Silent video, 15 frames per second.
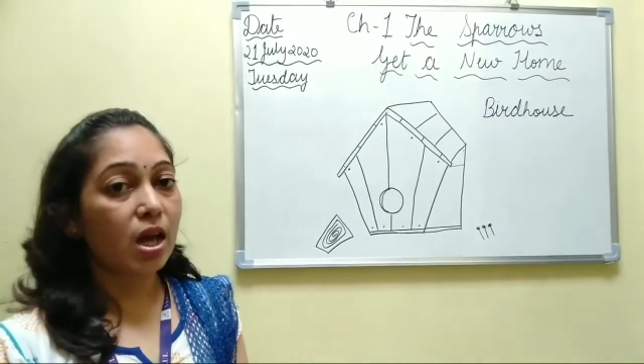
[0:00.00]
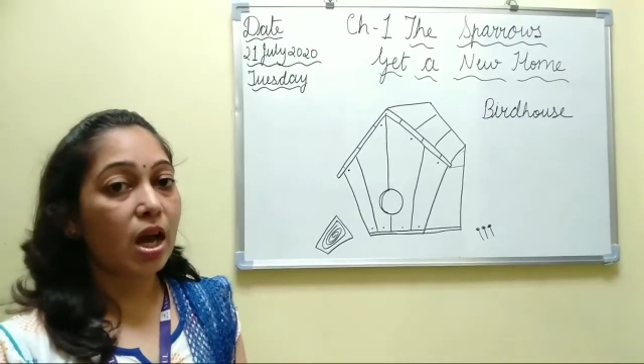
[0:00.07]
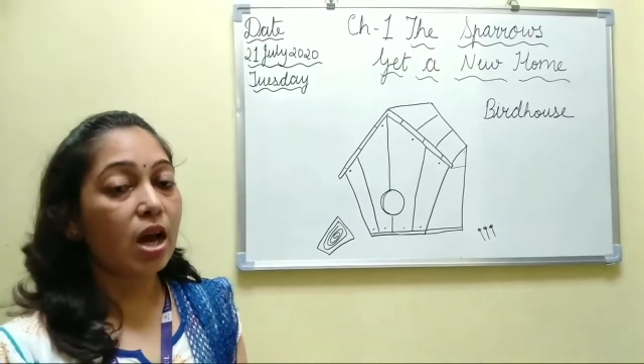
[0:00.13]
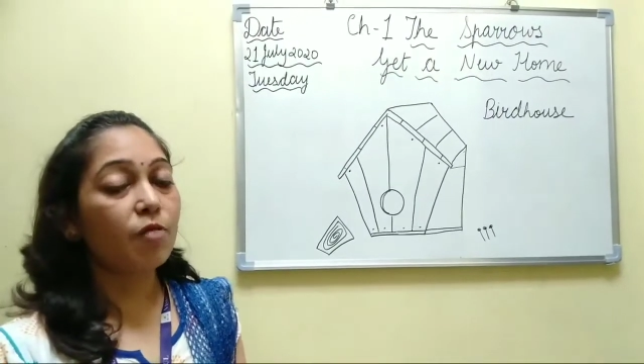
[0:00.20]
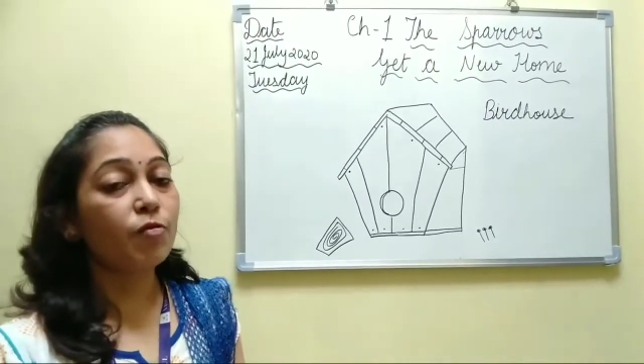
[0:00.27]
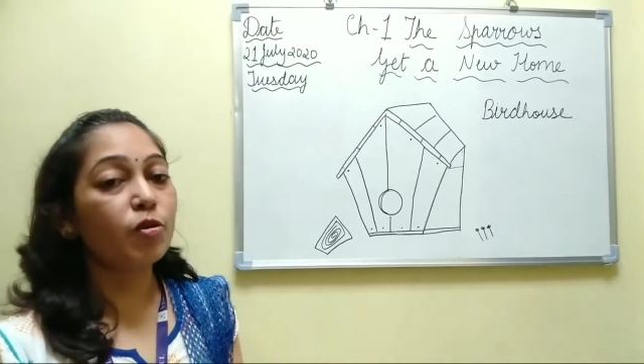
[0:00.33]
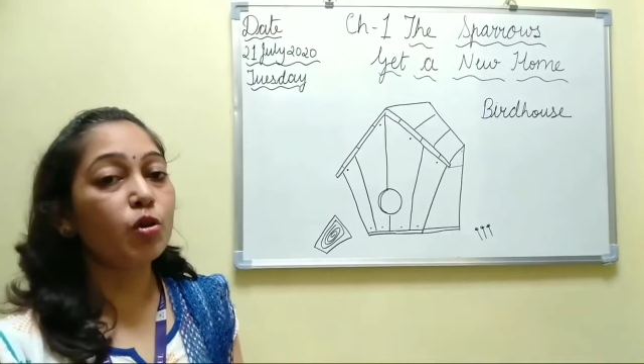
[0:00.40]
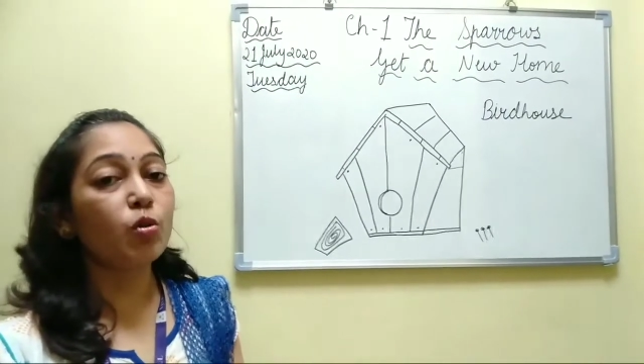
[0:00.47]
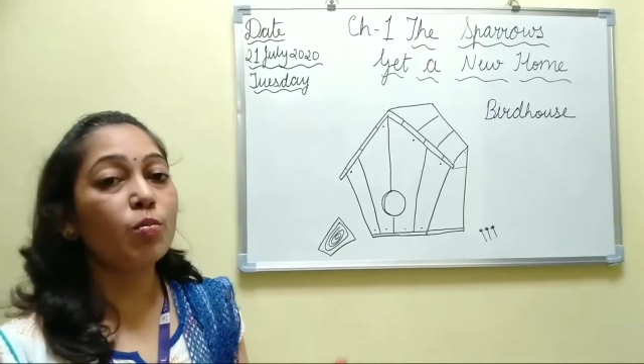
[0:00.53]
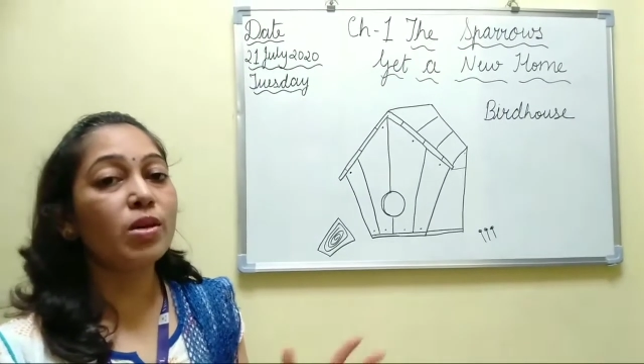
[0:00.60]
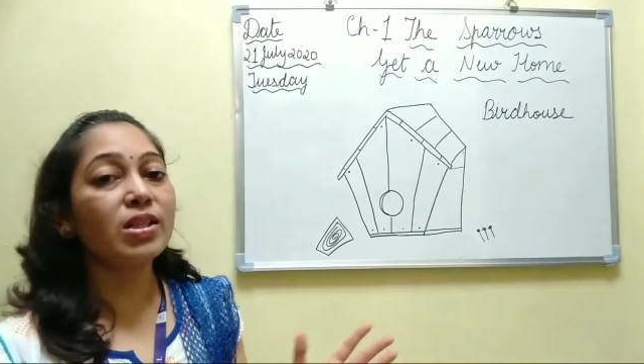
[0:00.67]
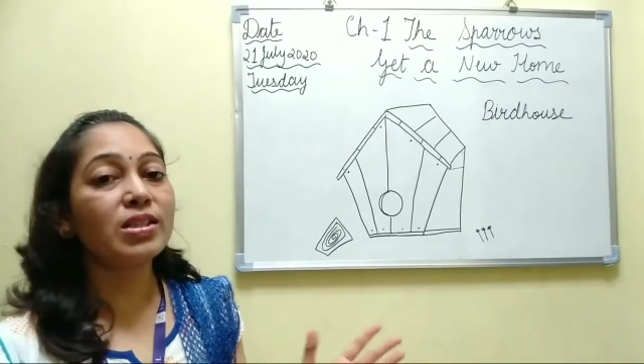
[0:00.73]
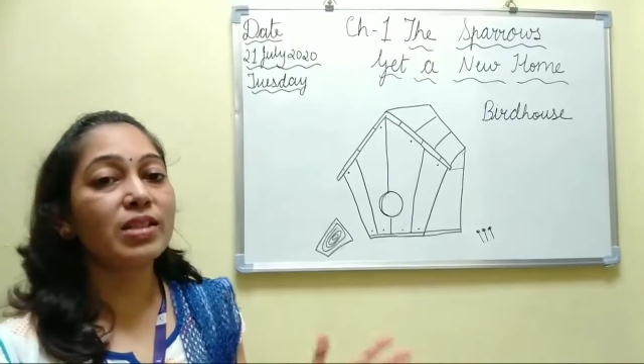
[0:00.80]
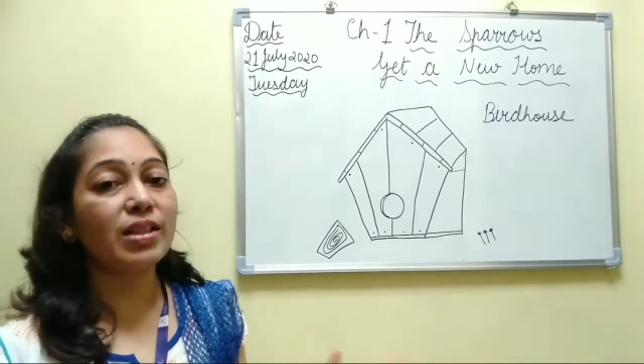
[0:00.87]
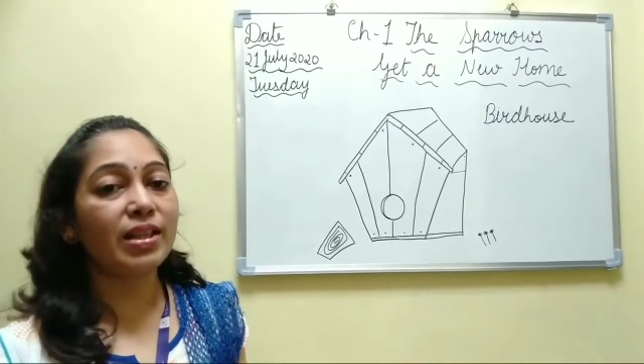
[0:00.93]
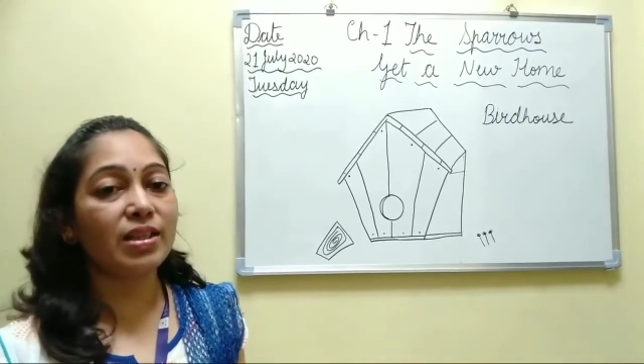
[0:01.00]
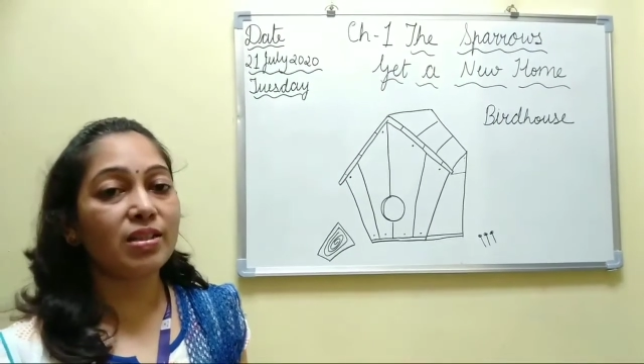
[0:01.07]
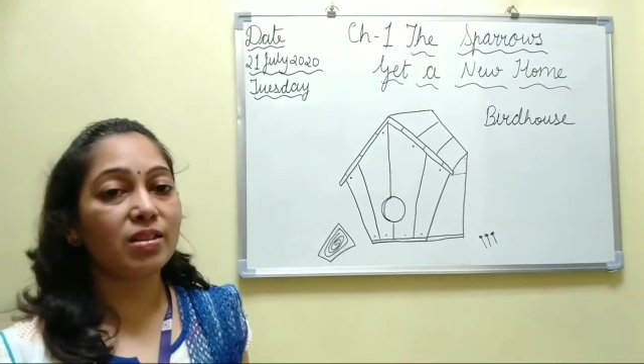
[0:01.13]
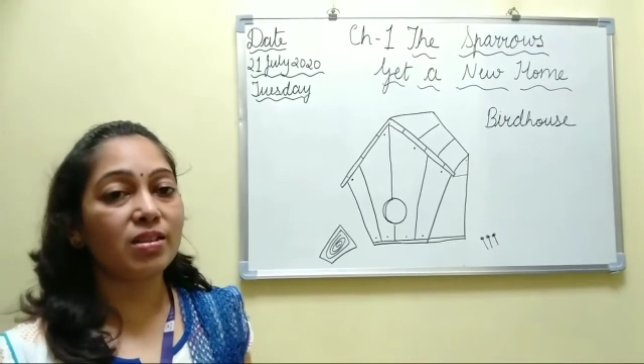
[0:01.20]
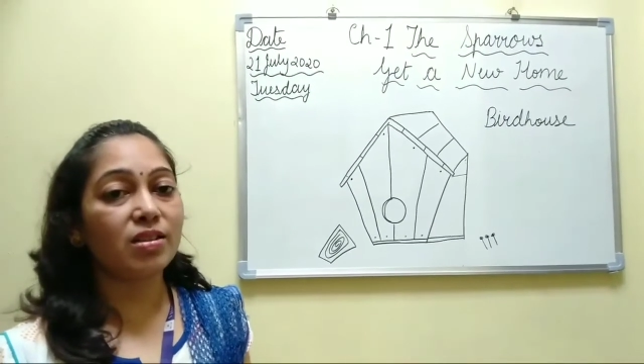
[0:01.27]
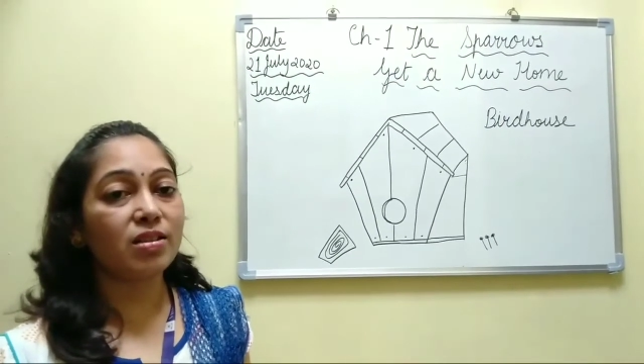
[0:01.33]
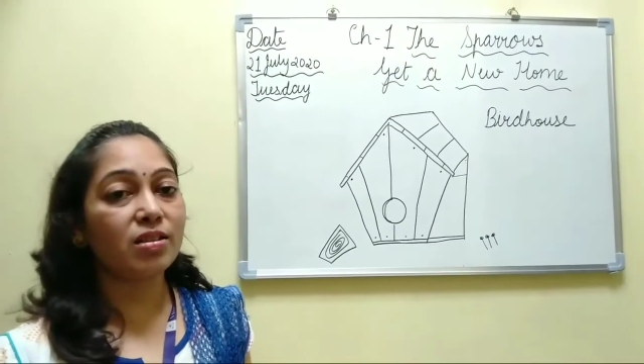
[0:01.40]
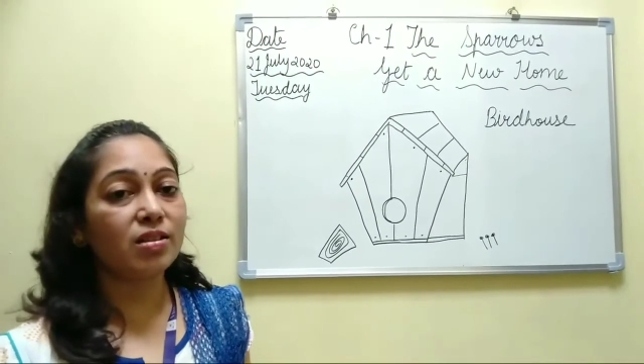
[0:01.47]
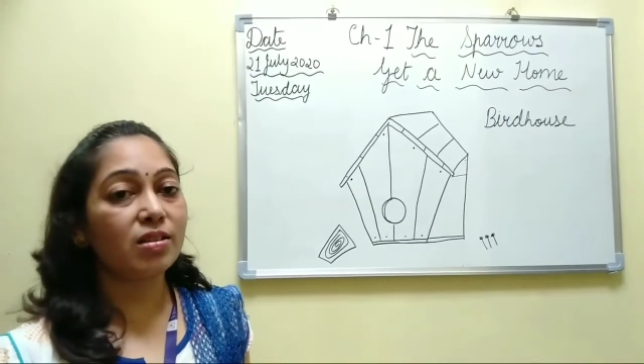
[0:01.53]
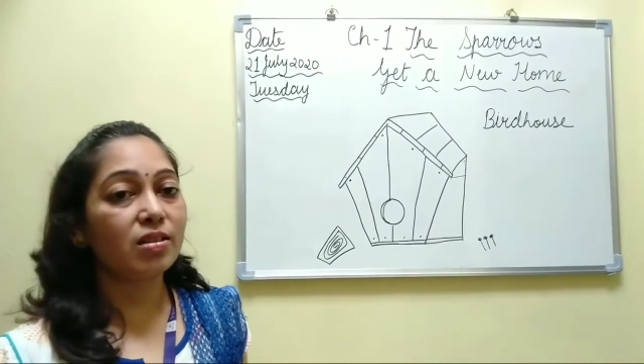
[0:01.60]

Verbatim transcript: A few months later,